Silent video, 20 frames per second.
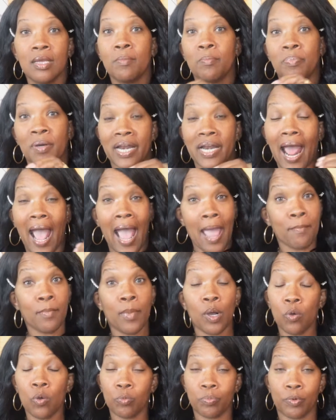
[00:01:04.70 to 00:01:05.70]
But I'm
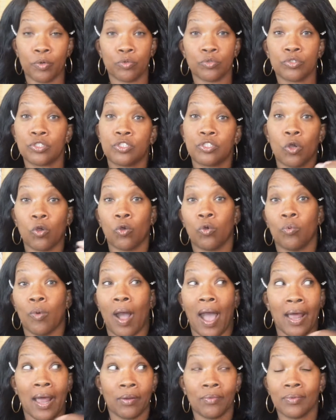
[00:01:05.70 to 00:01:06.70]
mobile, so
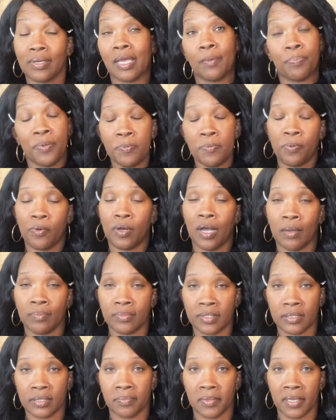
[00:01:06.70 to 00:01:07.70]
I don't let people come
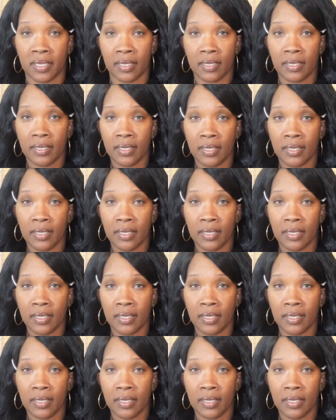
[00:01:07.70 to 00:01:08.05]
to me.